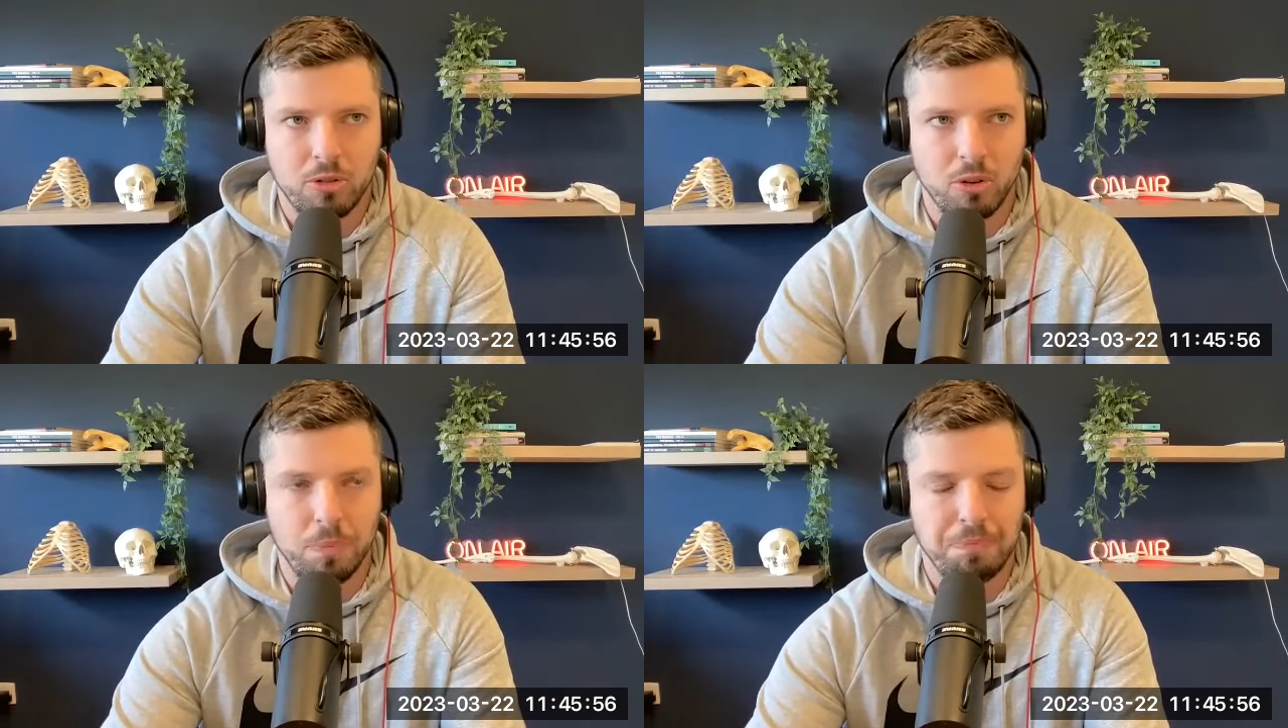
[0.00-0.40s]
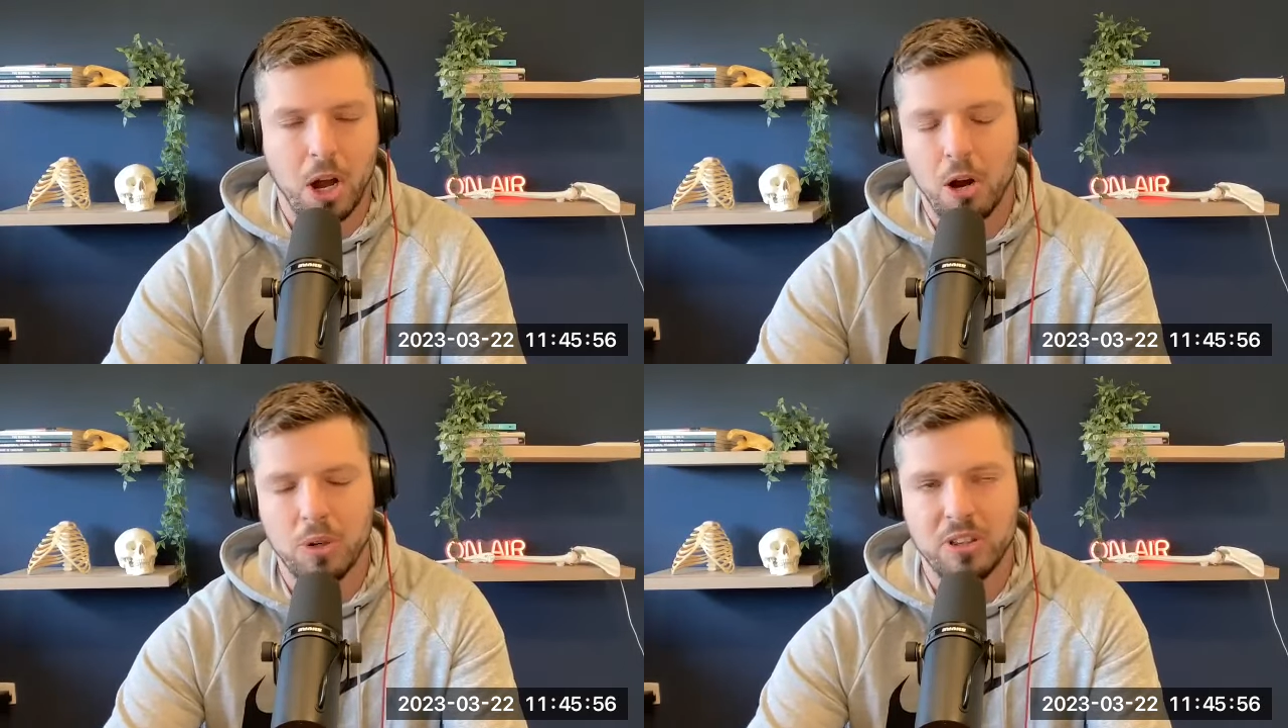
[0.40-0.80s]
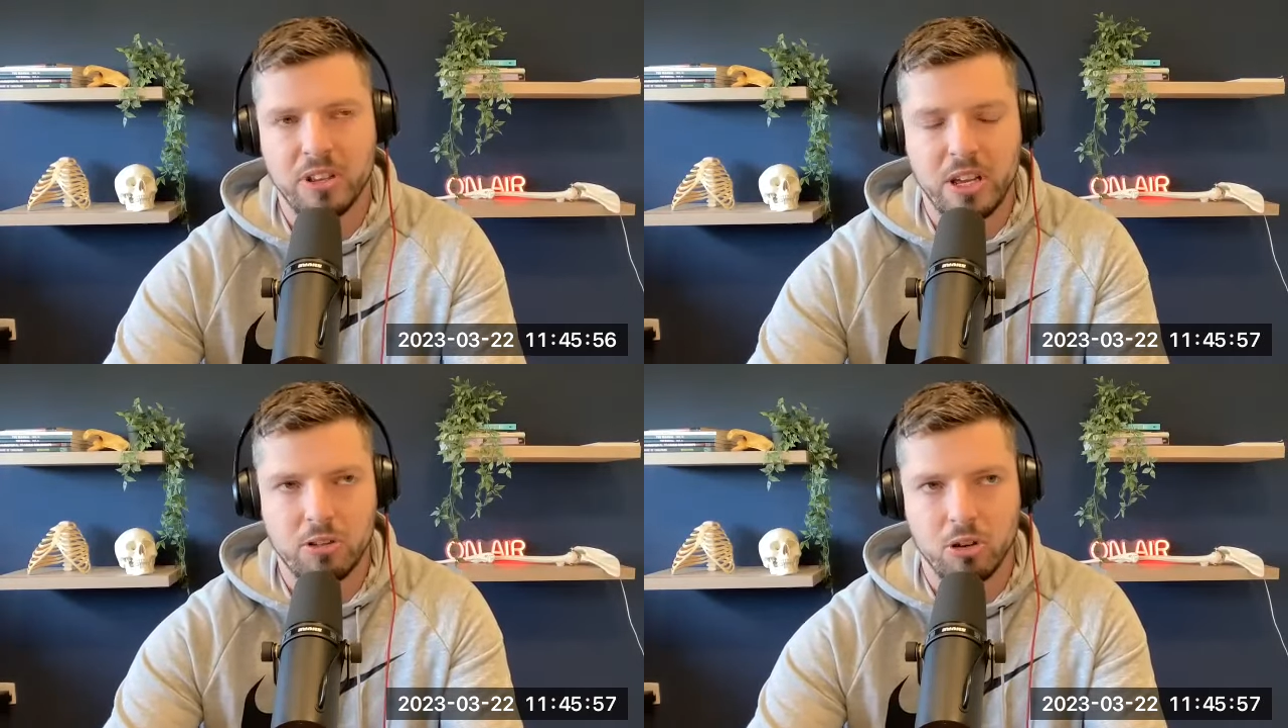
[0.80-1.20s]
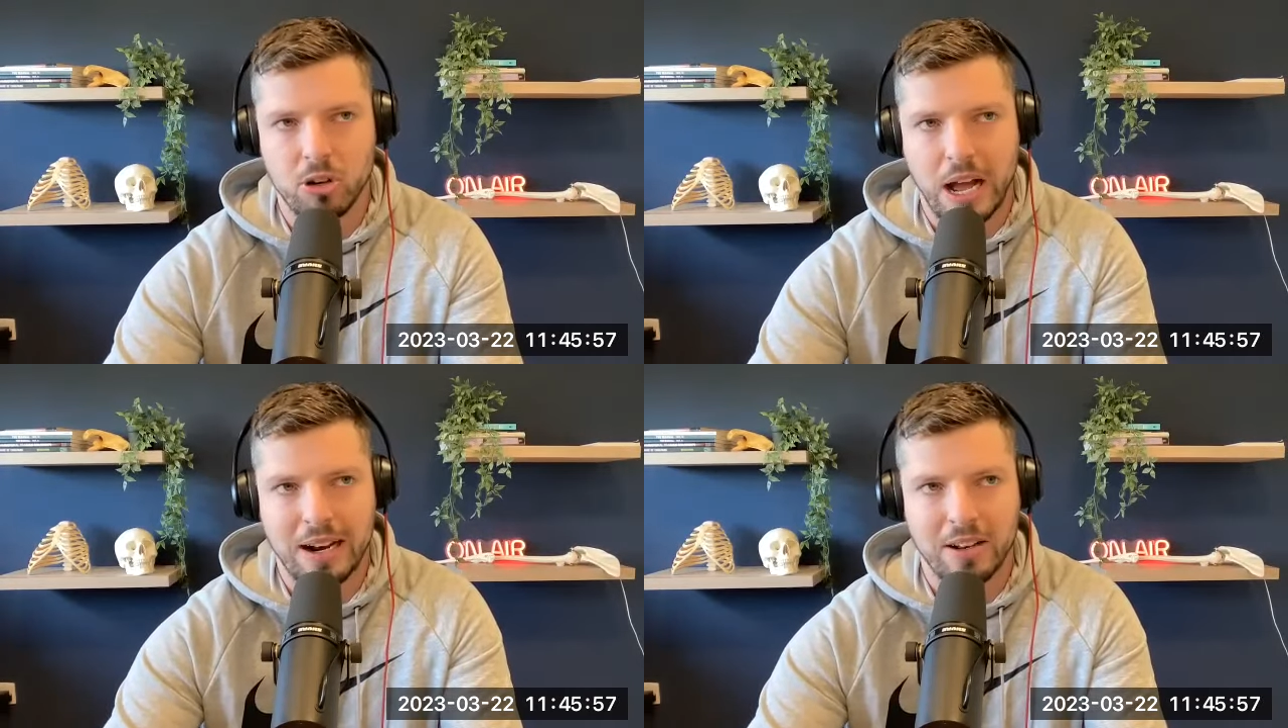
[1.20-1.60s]
So I would say it
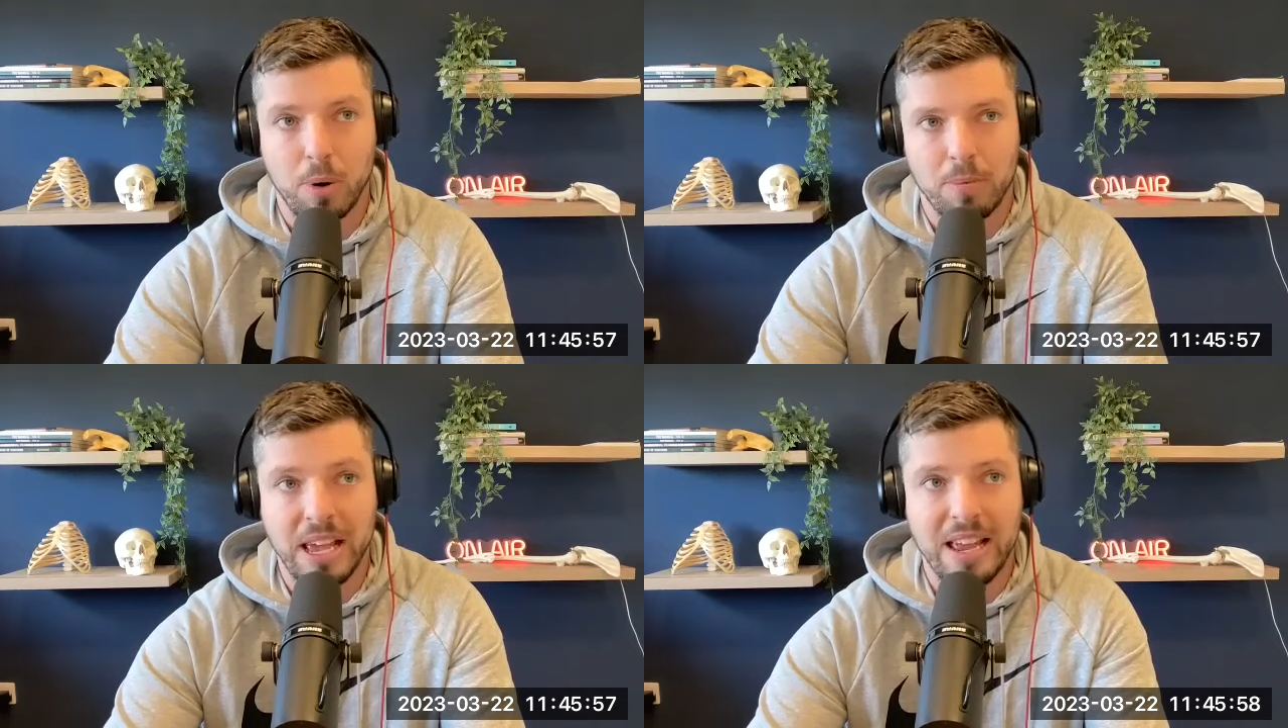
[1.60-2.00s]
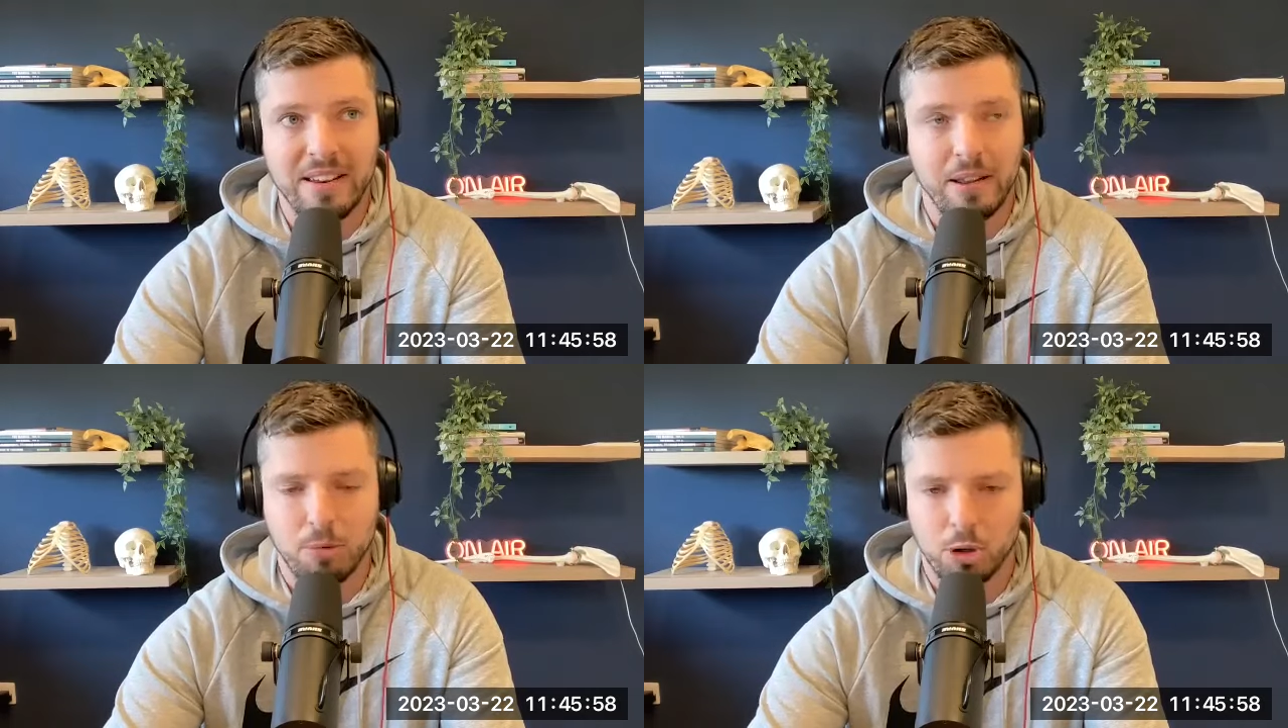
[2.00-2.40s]
took Alice probably 18